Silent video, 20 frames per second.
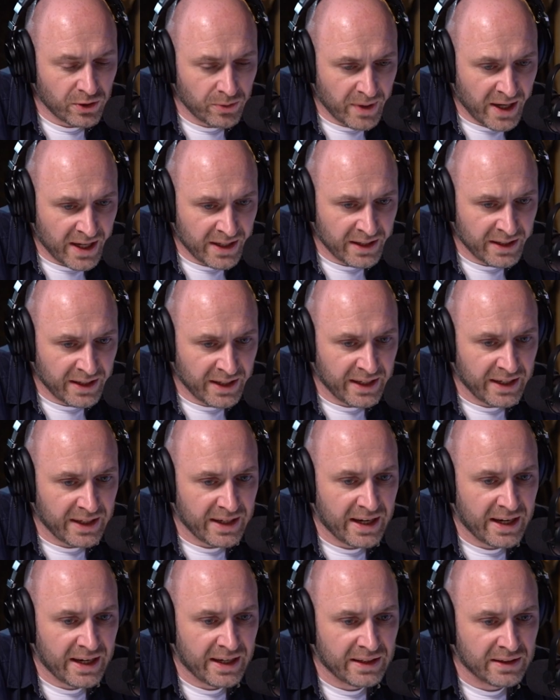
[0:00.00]

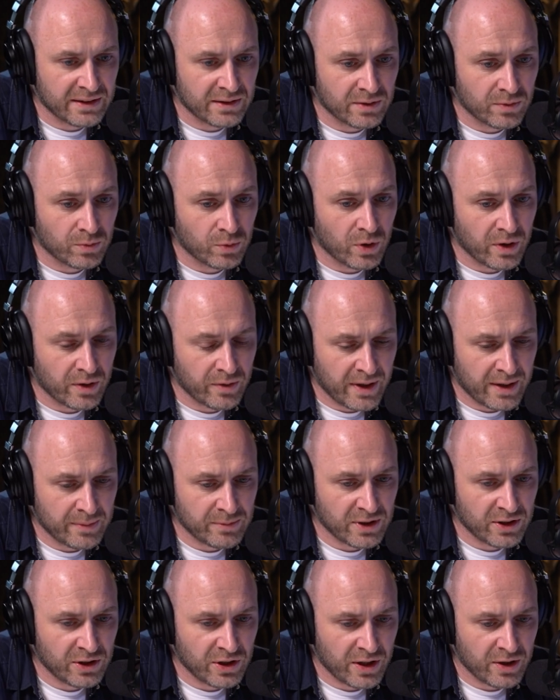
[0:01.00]
humanity and war
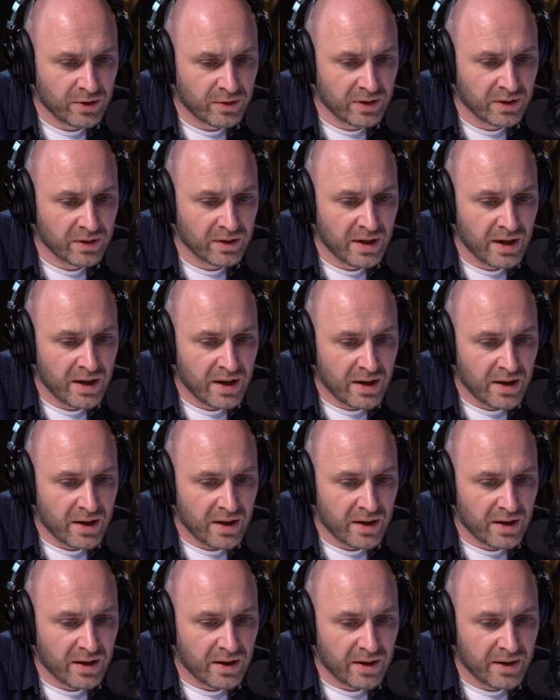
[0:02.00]
crimes in general,
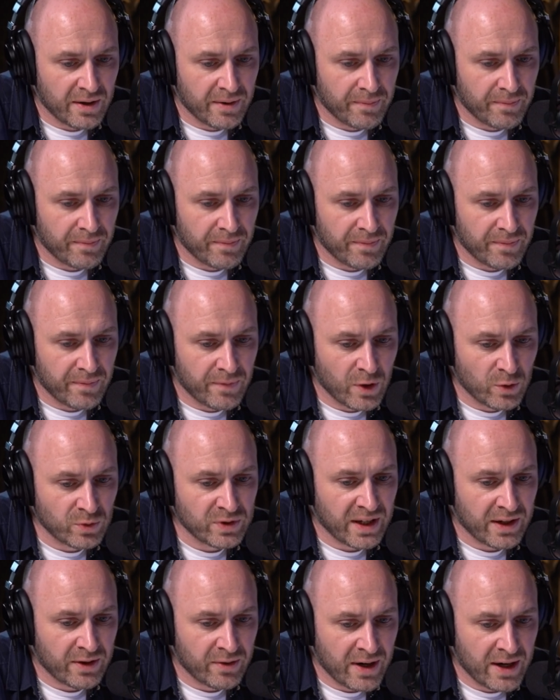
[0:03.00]

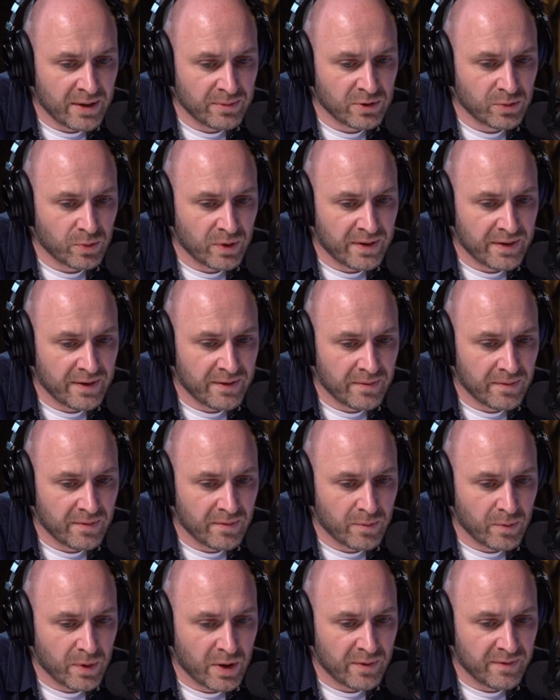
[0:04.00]
those are crimes when
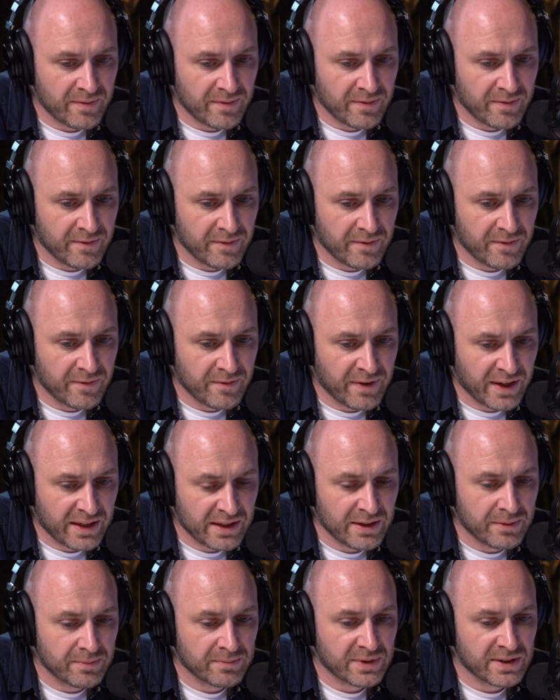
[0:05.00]

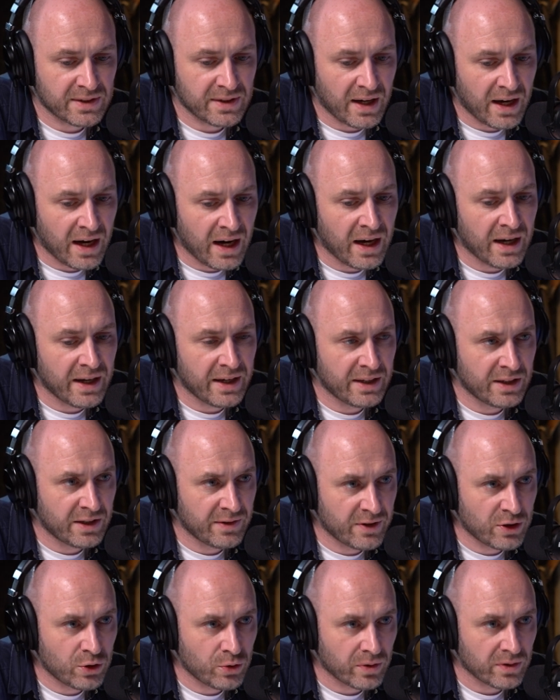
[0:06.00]
victims are
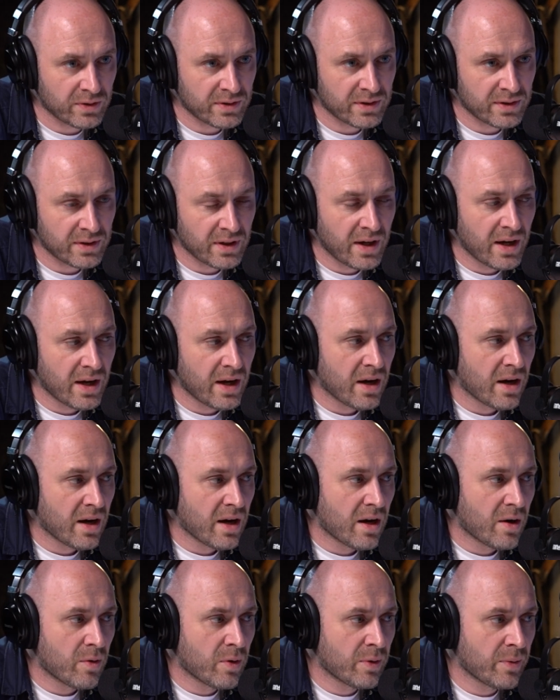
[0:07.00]
individuals.
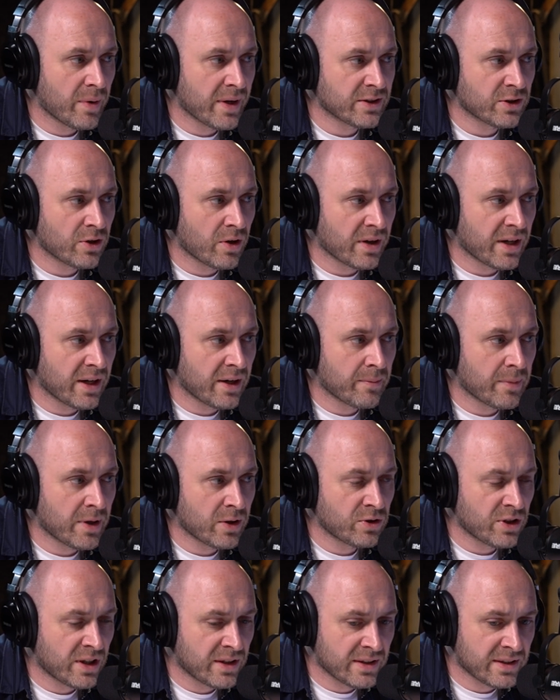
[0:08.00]
When we are talking
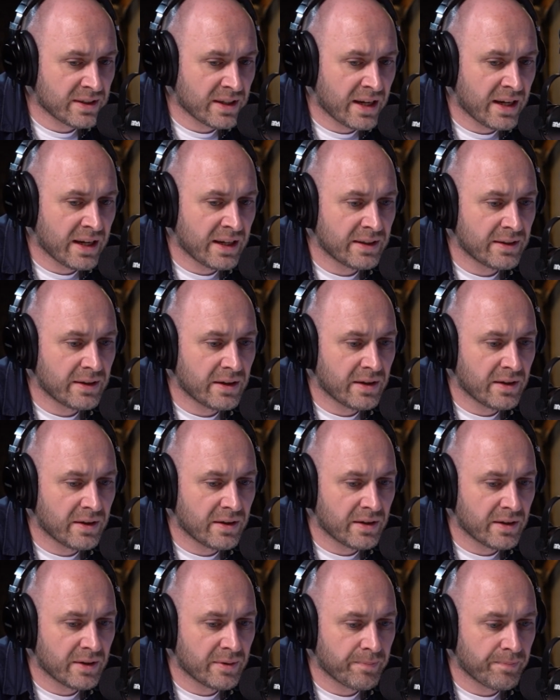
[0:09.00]
about genocide,
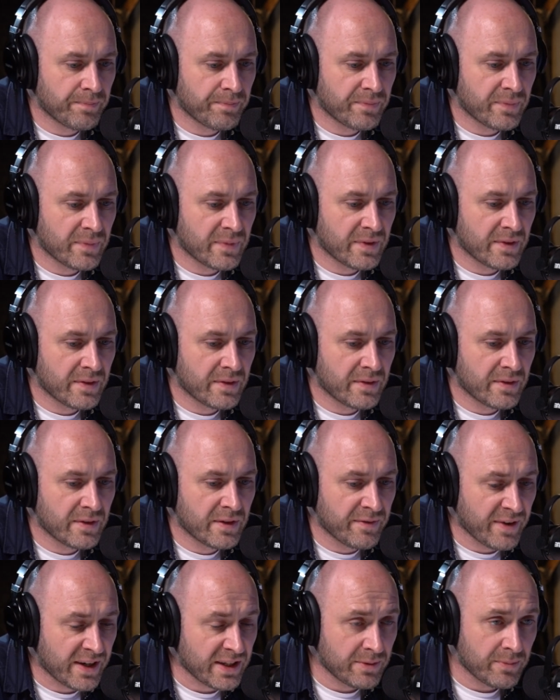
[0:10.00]
the
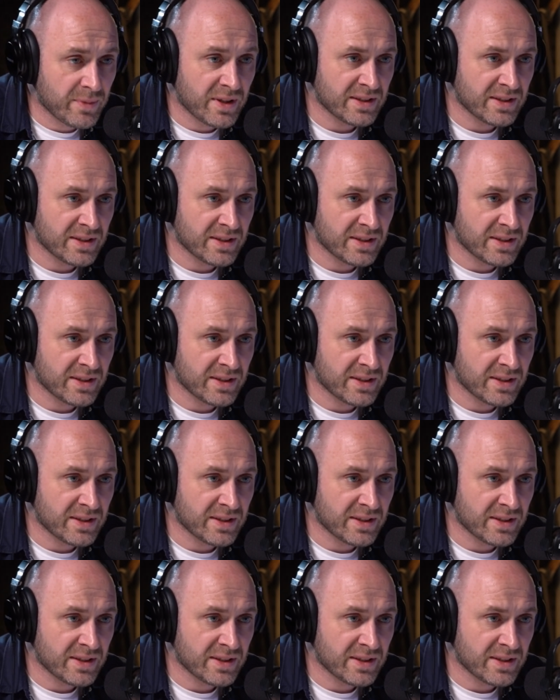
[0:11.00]
victim